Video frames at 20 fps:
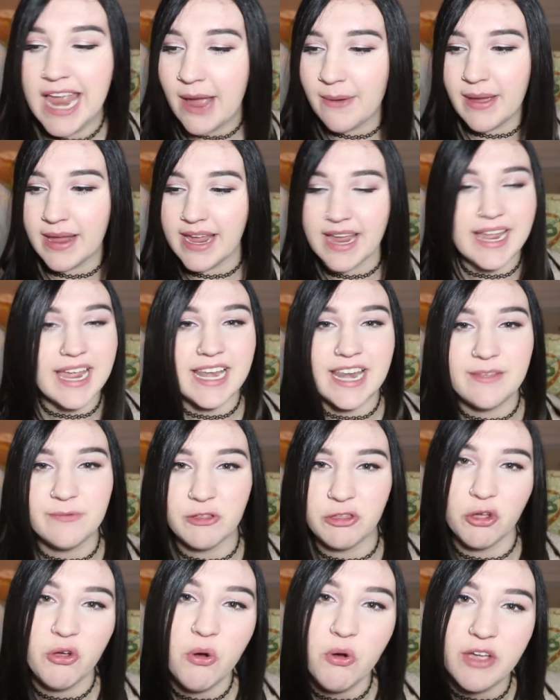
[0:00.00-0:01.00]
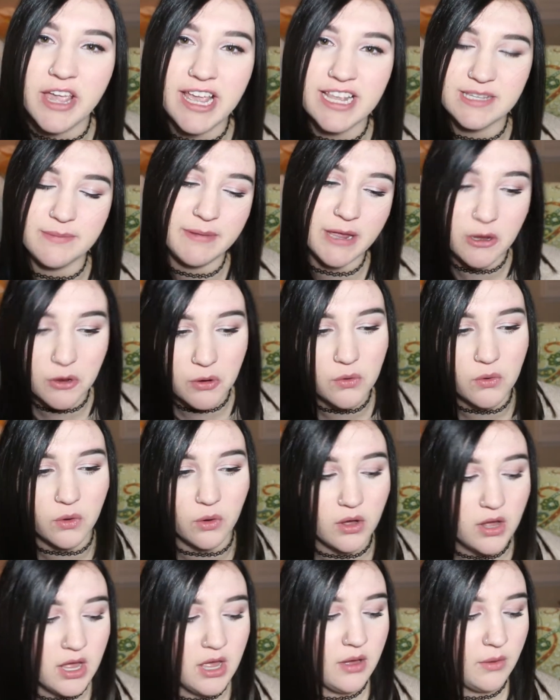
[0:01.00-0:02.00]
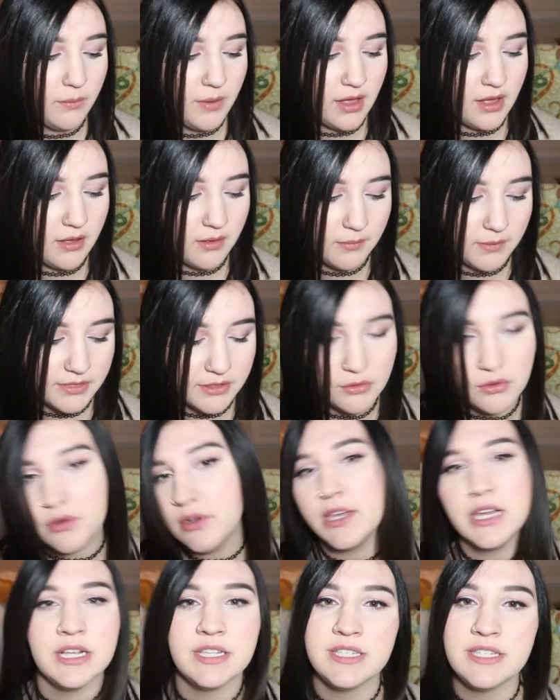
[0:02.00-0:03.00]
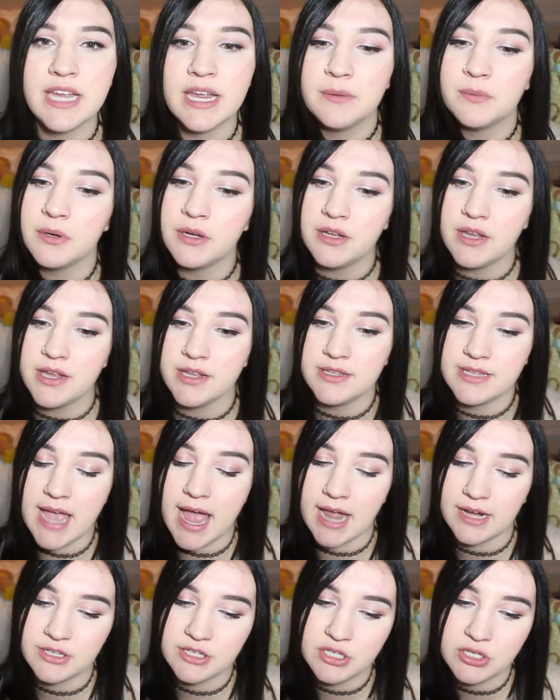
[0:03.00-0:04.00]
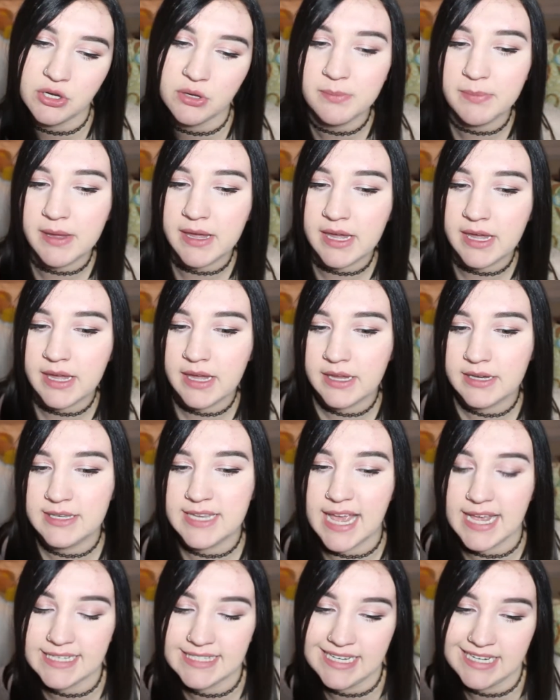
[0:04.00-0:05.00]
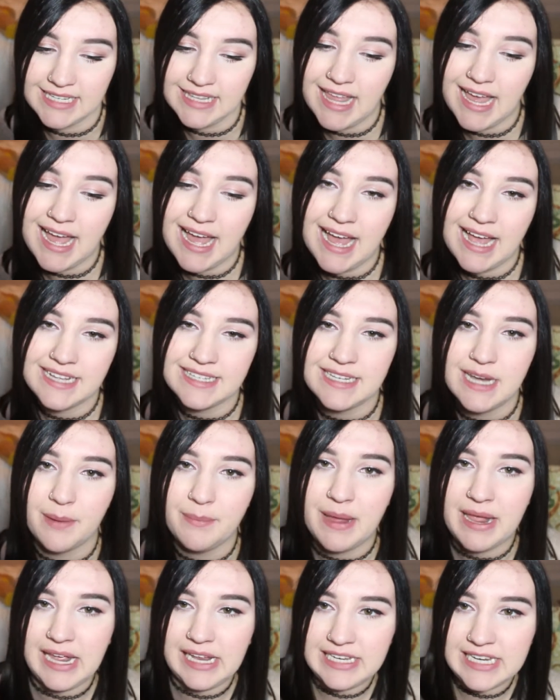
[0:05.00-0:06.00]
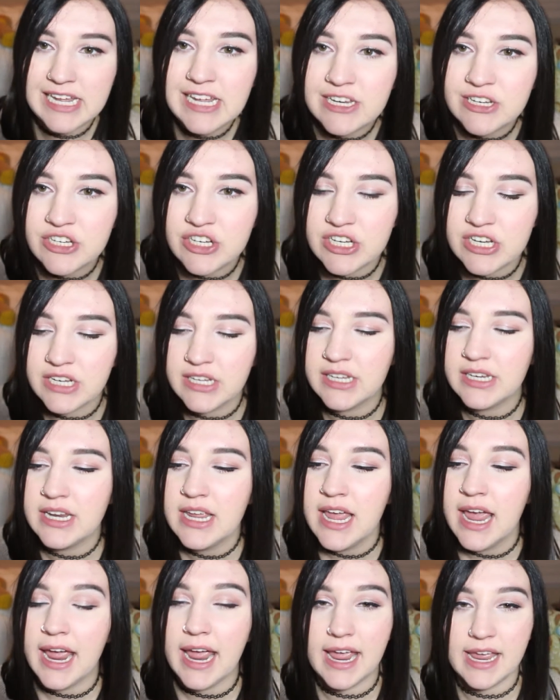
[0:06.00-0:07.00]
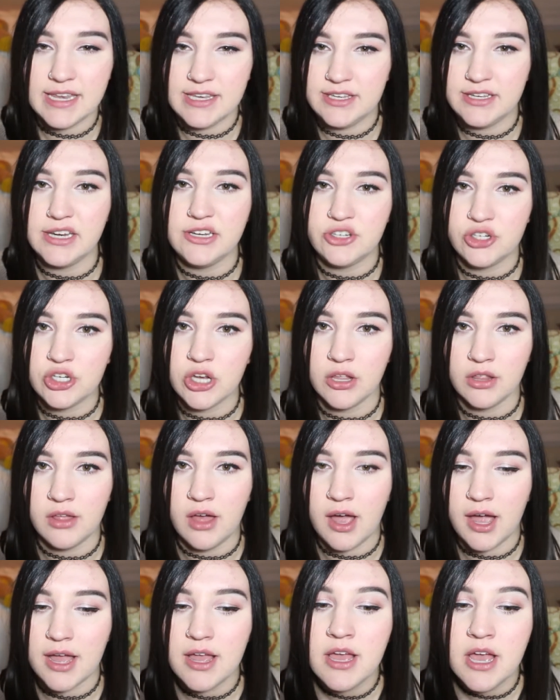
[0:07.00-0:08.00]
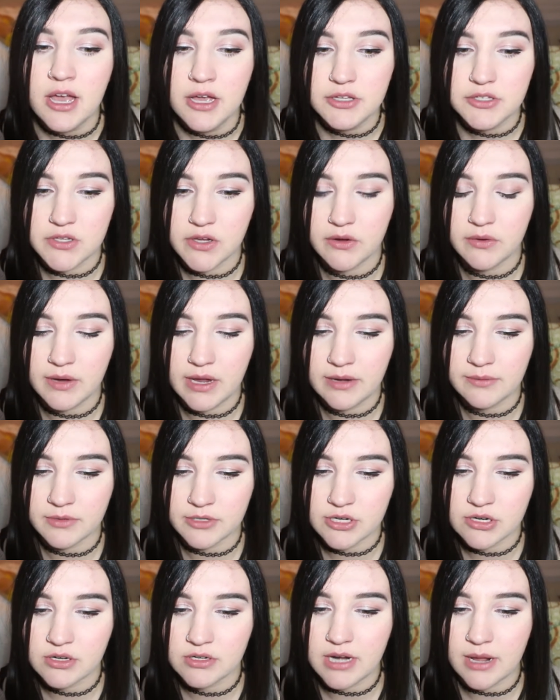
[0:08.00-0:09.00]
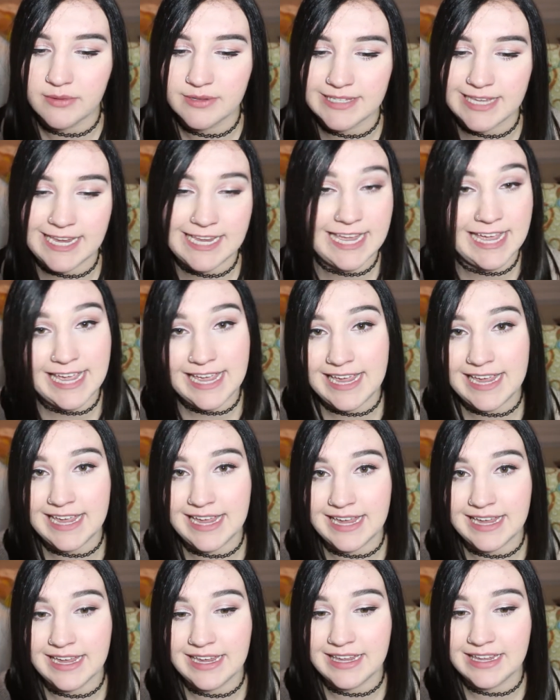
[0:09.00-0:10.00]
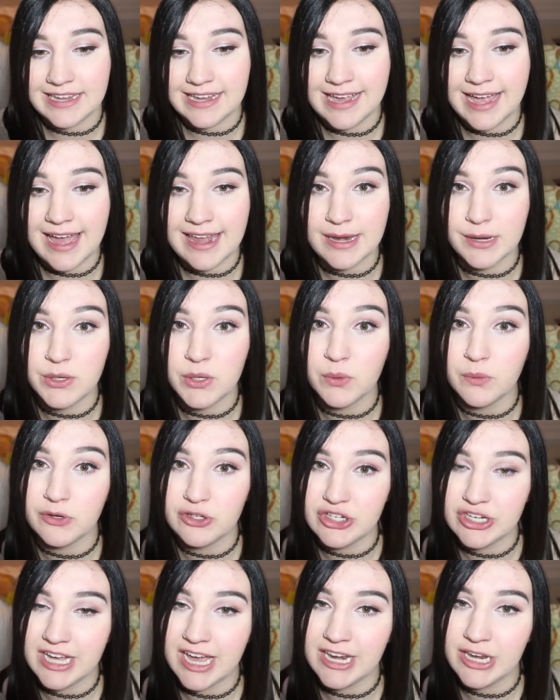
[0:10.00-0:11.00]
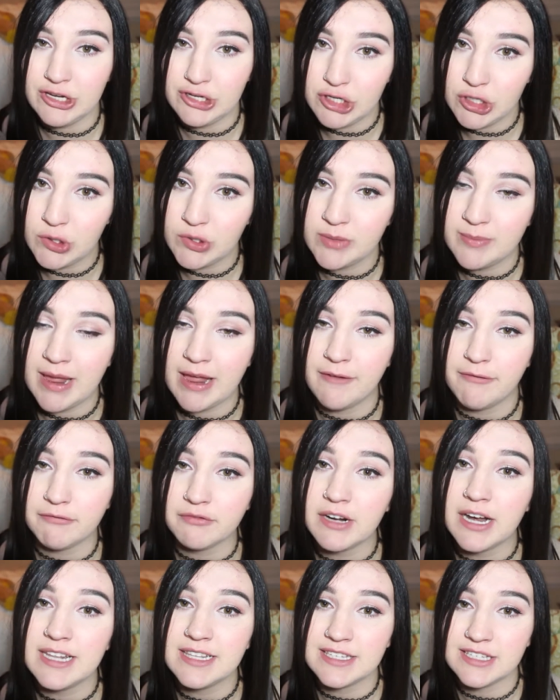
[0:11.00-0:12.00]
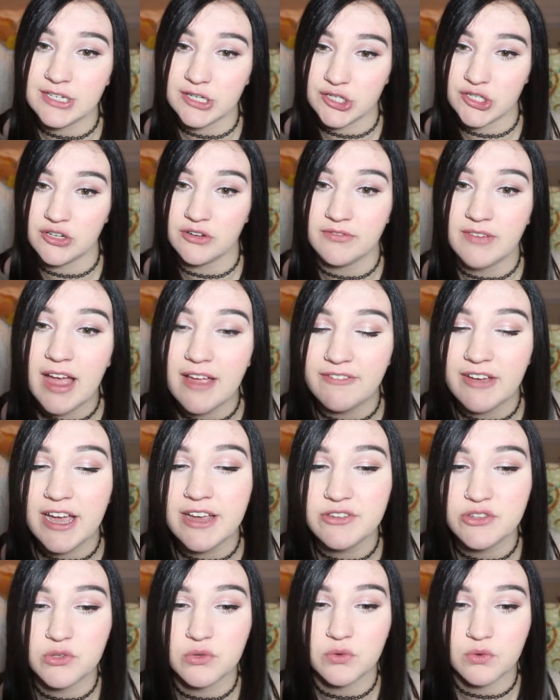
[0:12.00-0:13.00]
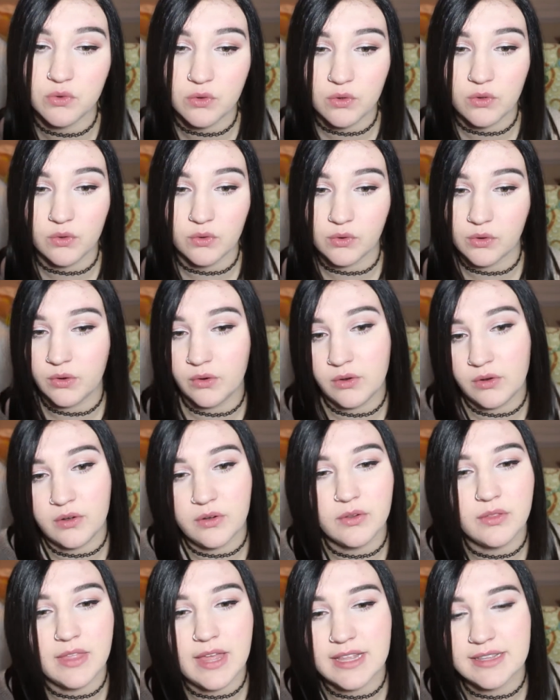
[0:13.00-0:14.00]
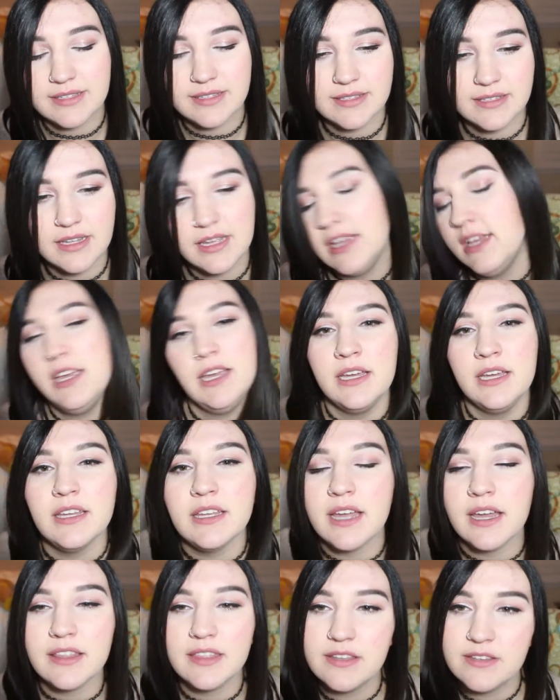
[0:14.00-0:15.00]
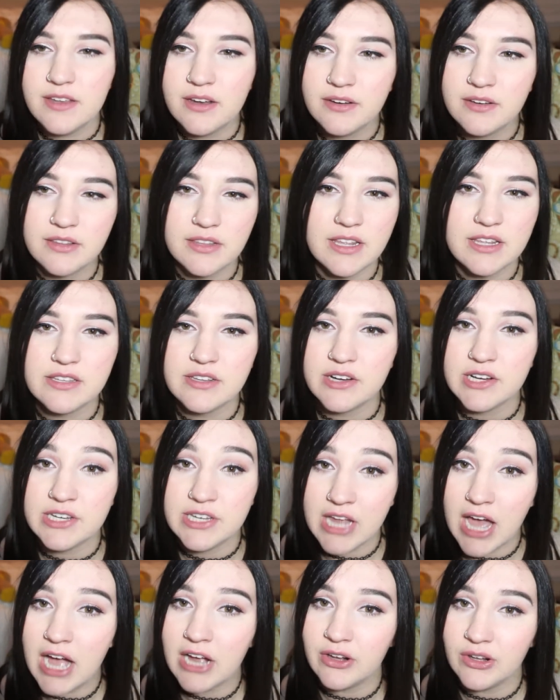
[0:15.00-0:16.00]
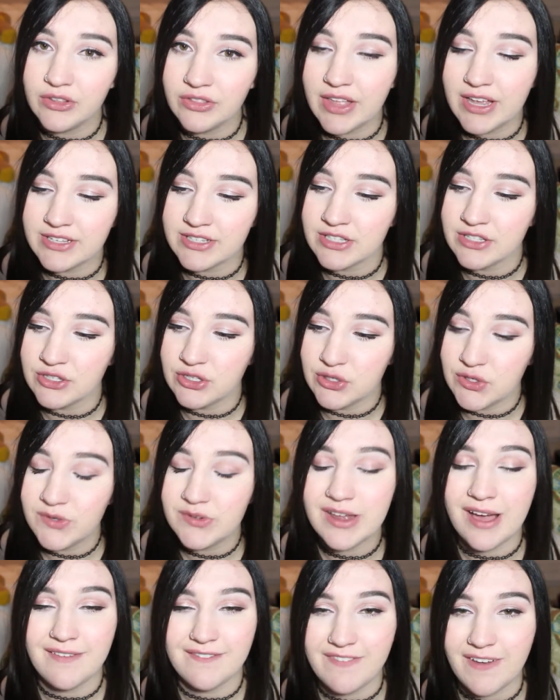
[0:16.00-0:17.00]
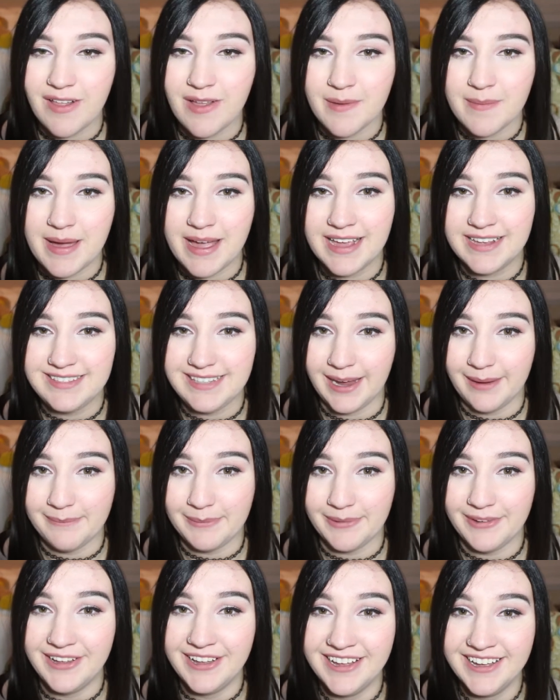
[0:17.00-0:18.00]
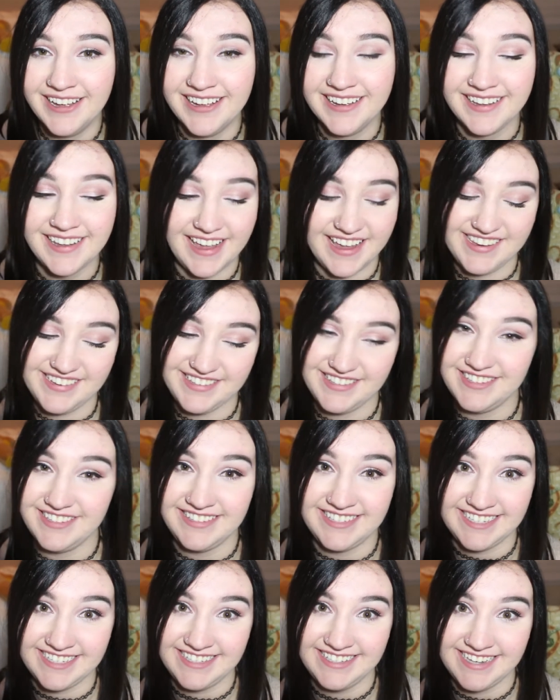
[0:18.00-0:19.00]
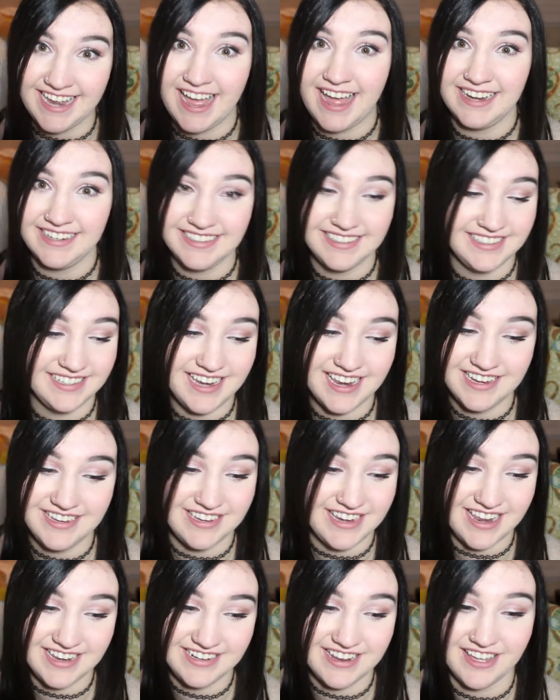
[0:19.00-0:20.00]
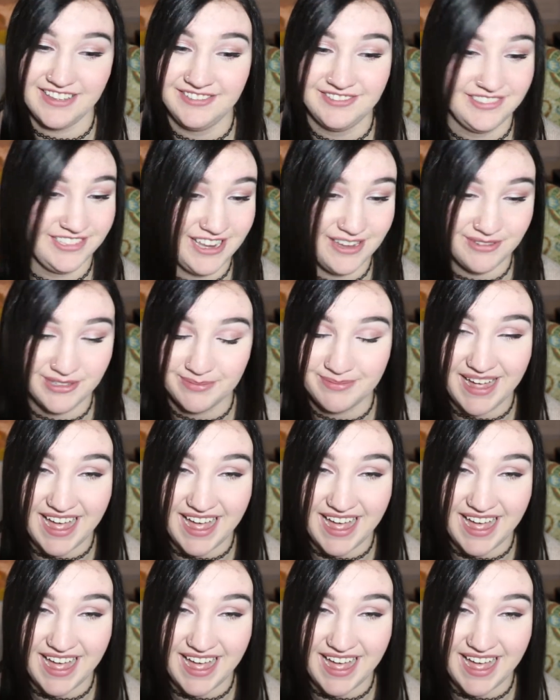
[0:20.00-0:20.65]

Now I can get in with the cool kids and be cool. Well, what the cool kids did was act stupid, text in class, not pay attention, and ditch a lot. So in return, I was like, hey, you gotta do what you gotta do to make friends to survive high school, or that's... Yeah, these are not good lessons. Do not follow my example. It did not. It was